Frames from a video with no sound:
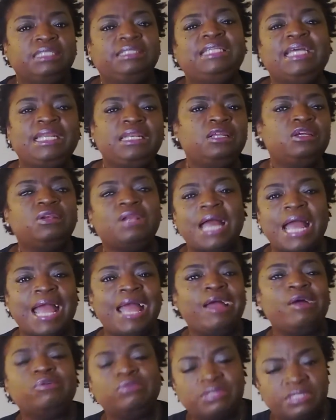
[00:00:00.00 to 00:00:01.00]
that little
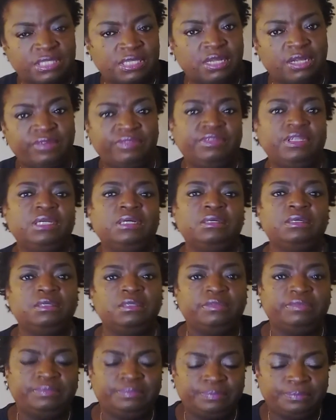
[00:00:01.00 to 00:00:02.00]
ounce of love.